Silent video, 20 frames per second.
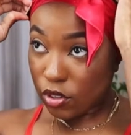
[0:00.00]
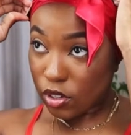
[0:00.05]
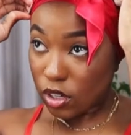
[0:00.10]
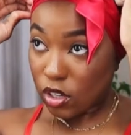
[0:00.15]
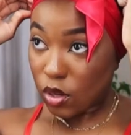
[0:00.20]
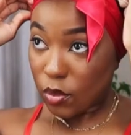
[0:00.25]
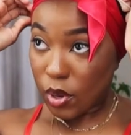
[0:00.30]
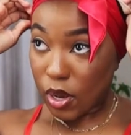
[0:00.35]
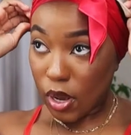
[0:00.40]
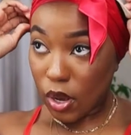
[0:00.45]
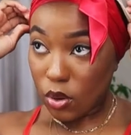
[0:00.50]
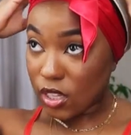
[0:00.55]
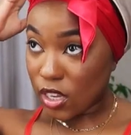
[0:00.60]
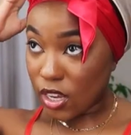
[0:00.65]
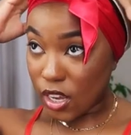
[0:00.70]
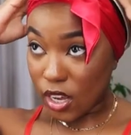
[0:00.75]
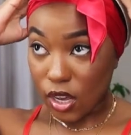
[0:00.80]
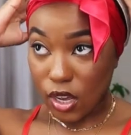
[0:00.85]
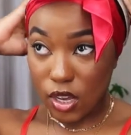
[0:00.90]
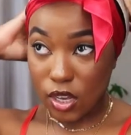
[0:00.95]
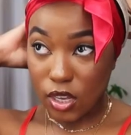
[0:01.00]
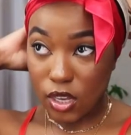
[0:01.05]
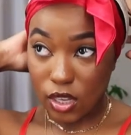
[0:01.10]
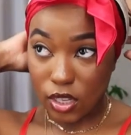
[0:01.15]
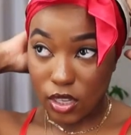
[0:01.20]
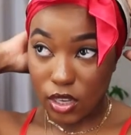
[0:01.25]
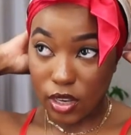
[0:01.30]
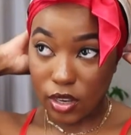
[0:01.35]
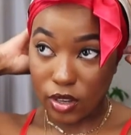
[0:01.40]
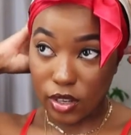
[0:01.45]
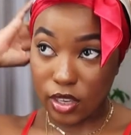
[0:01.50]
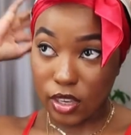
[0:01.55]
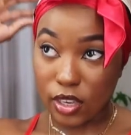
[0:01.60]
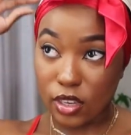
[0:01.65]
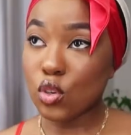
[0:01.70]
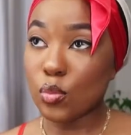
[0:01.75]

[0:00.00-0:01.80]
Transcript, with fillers: finna come out? Yeah, yeah, okay.